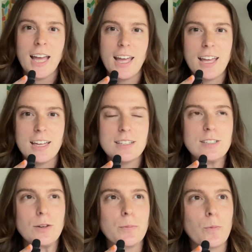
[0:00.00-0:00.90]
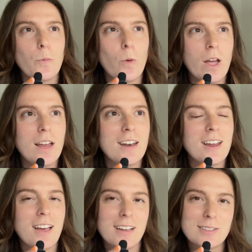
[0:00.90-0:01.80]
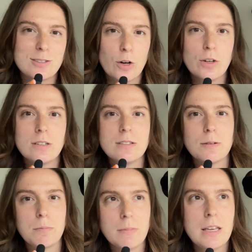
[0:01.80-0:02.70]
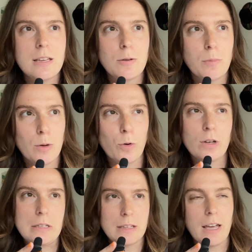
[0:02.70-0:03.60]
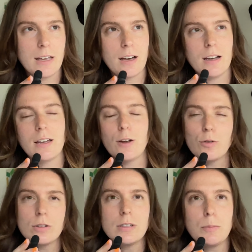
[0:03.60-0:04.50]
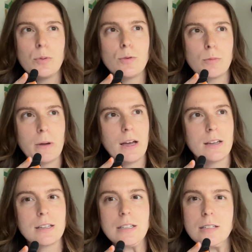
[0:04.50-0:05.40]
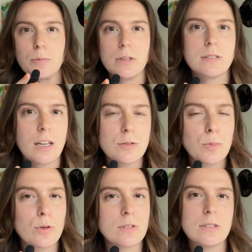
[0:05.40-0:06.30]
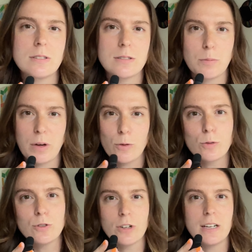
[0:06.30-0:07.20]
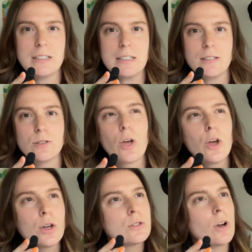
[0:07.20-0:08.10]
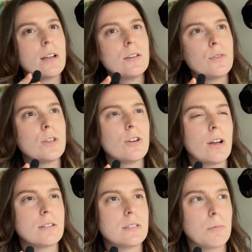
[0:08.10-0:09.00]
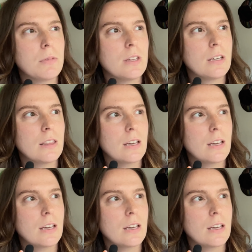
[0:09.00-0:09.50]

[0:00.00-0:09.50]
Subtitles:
And when I started to make my work as I really pulled back into my sketchbooks and into my older ideas, trying to figure out something